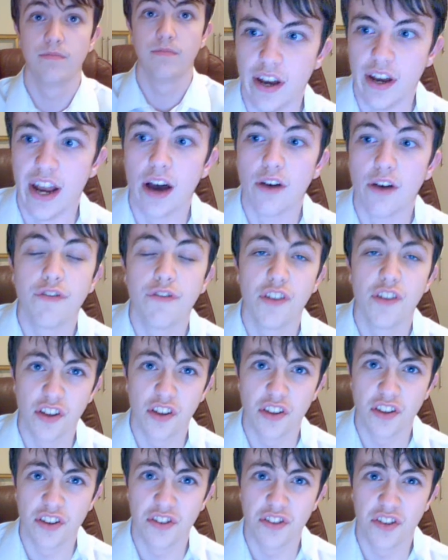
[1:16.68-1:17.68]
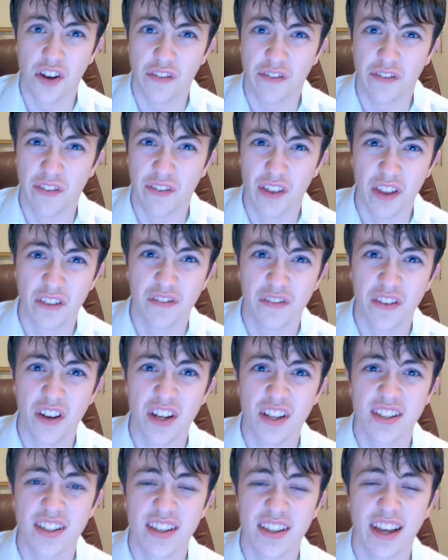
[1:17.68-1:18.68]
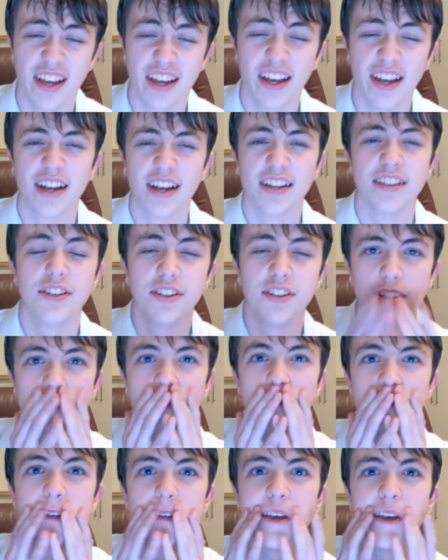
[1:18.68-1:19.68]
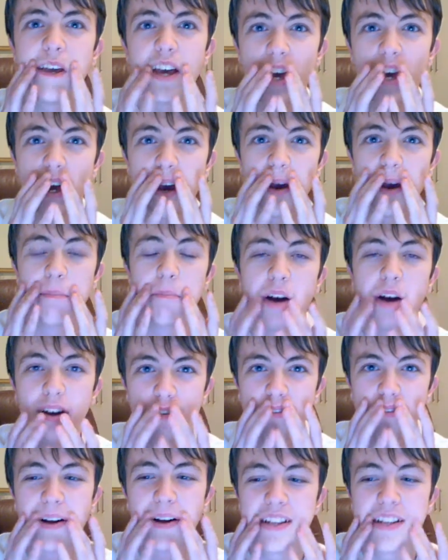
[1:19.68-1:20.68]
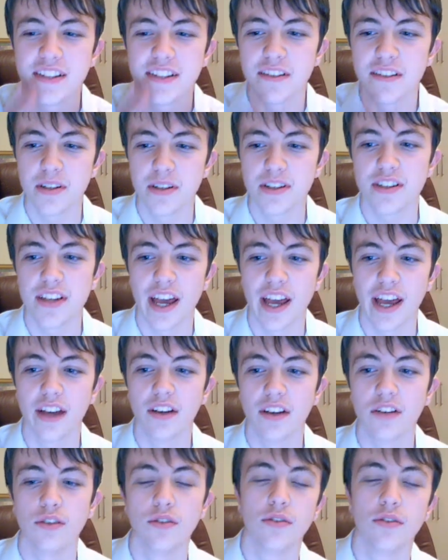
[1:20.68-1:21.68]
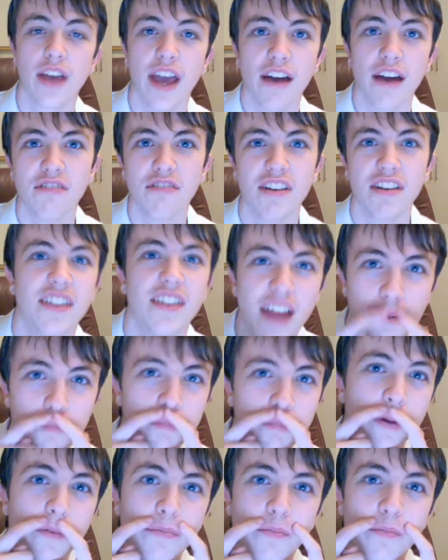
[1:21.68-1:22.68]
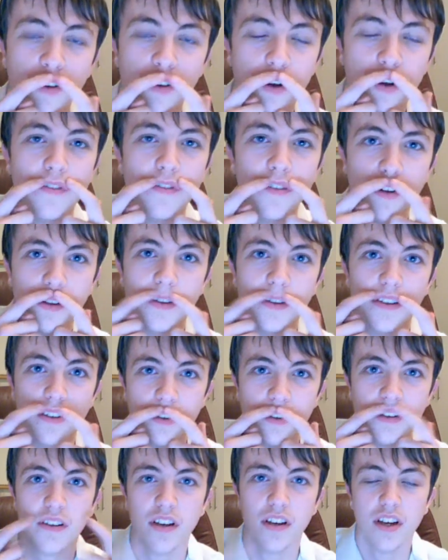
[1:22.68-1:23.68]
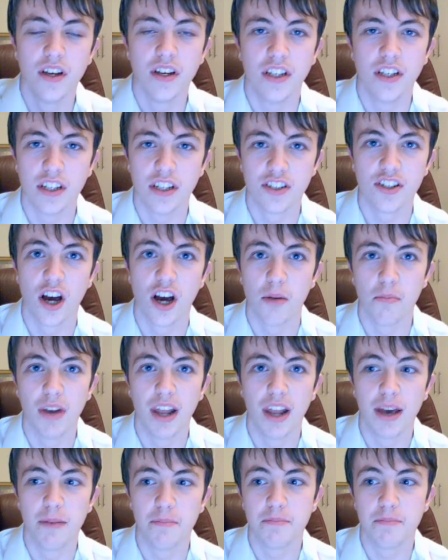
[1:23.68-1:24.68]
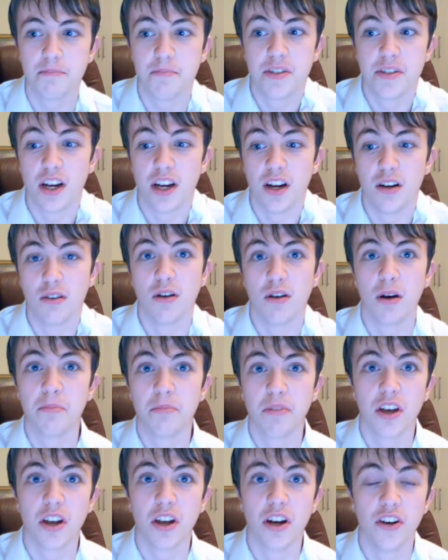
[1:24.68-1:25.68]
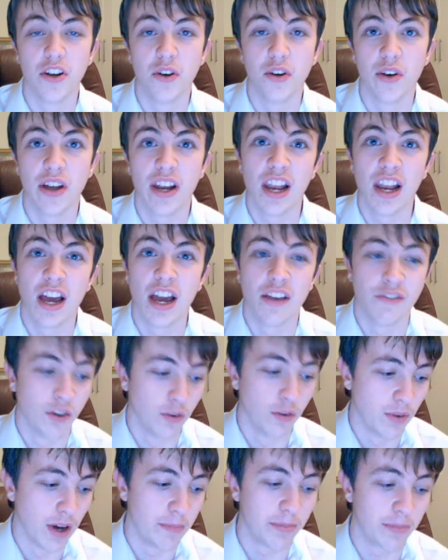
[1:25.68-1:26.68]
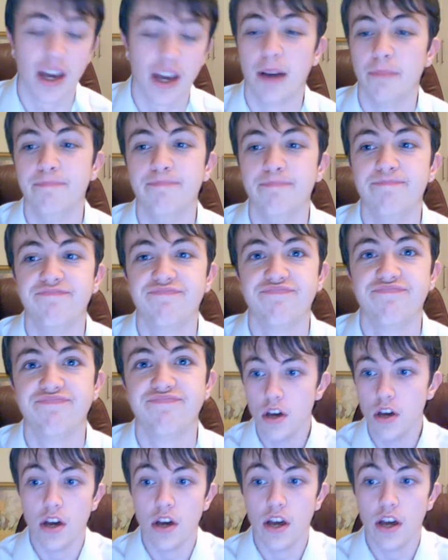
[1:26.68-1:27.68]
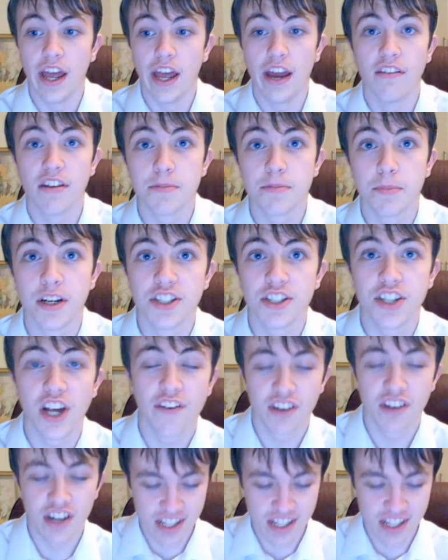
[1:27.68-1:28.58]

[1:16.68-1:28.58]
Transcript: Now for the other stuff. For the first thing, as you can see here, my friends have been saying, "Oh, get rid of that bum fluff on your top lip." So I'm gonna do it live on webcam. Here is my shaver.